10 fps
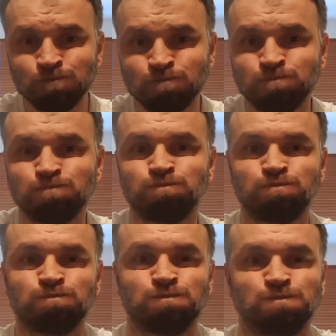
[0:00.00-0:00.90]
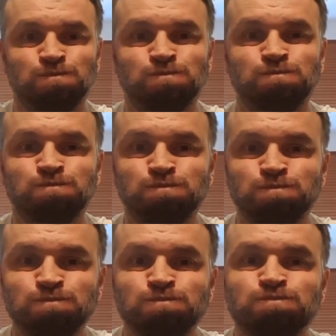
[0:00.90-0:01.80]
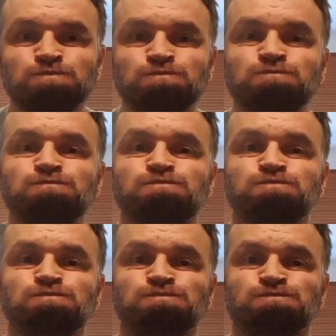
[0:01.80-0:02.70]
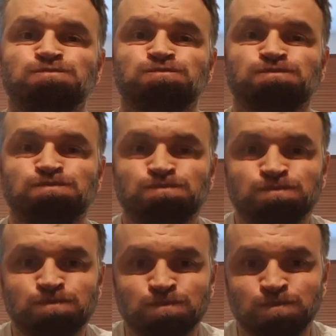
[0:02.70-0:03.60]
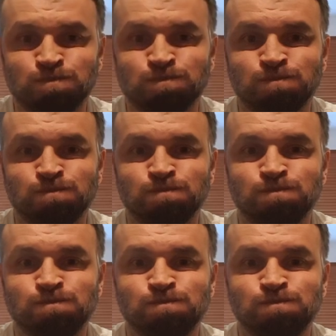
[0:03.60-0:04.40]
No one is speaking in this clip.